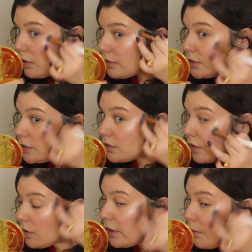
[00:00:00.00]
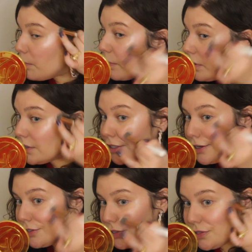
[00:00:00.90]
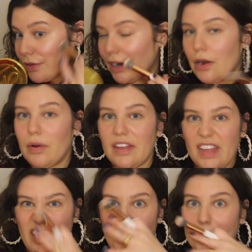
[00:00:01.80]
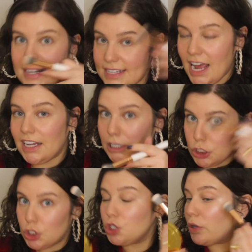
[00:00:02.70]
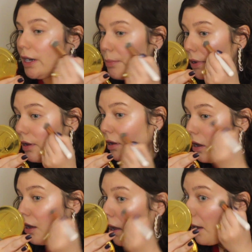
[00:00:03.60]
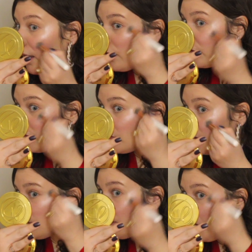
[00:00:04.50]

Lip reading: slowly build it just so that I don't get that like metallic stripe kind of look